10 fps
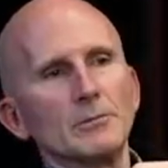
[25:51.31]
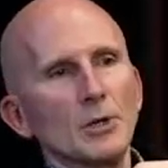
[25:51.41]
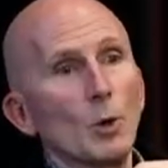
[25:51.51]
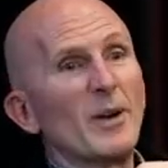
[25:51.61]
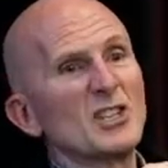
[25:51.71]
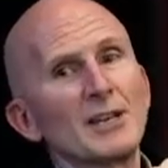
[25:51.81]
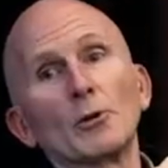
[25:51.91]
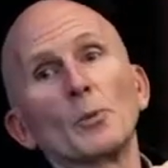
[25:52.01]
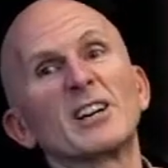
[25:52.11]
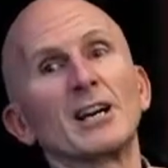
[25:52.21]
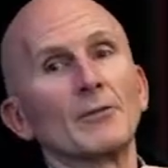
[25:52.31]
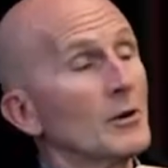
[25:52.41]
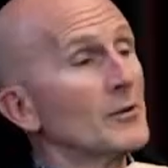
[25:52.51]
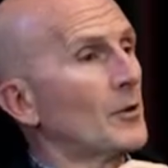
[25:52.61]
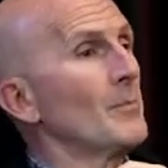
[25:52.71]
Nobody has ever
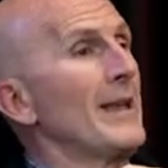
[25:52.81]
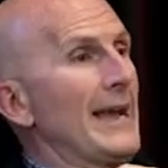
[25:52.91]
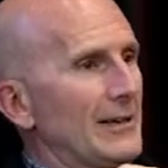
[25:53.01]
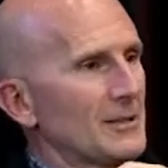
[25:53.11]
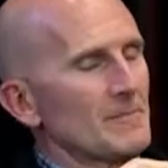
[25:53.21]
recovered from that.